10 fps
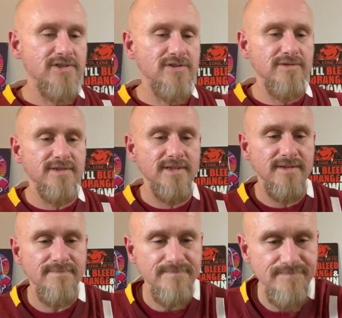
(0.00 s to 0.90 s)

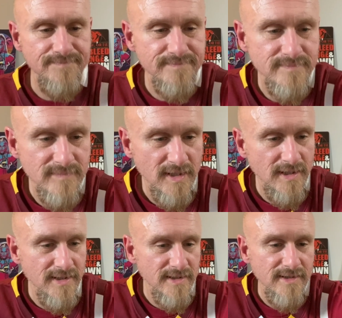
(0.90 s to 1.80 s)
jersey.
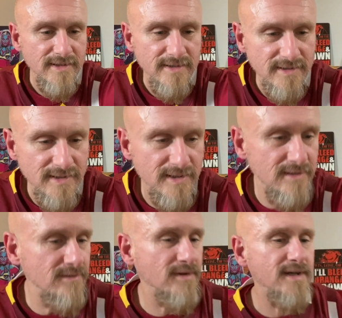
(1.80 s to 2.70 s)

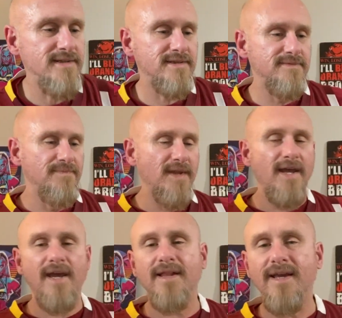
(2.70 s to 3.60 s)
All right,
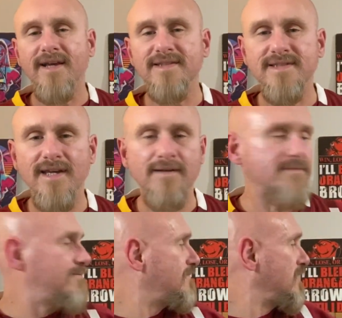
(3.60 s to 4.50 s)
and like I said,
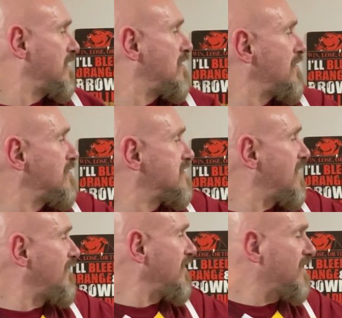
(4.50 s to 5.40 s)
you know, there's
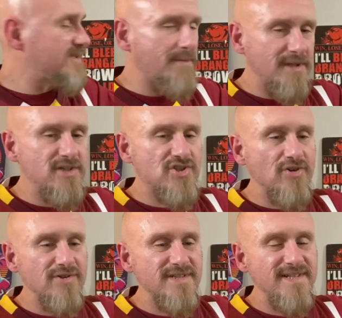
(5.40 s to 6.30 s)
definitely some of these
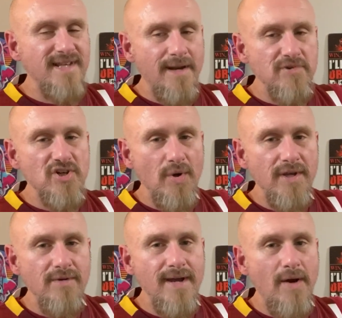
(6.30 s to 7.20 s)
jerseys that I'm
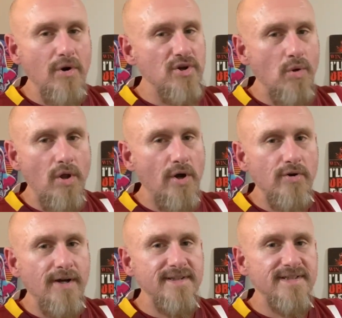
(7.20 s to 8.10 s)
showing you now are no
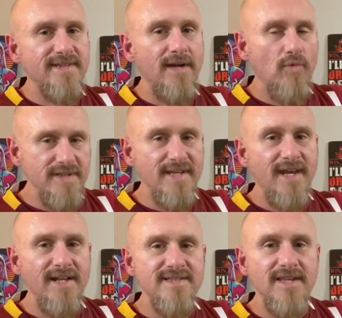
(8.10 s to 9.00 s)
longer on the site. Once
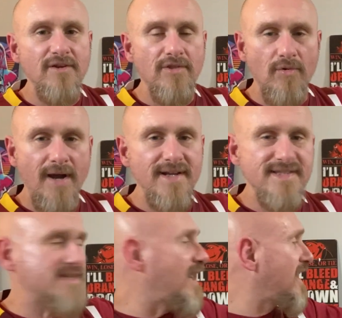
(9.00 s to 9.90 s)
again, it's either they're out of
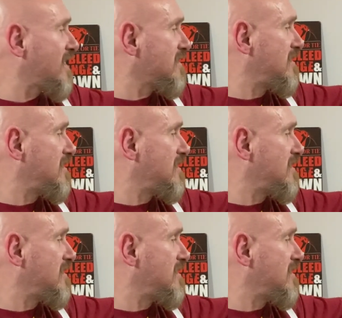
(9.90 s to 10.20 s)
stock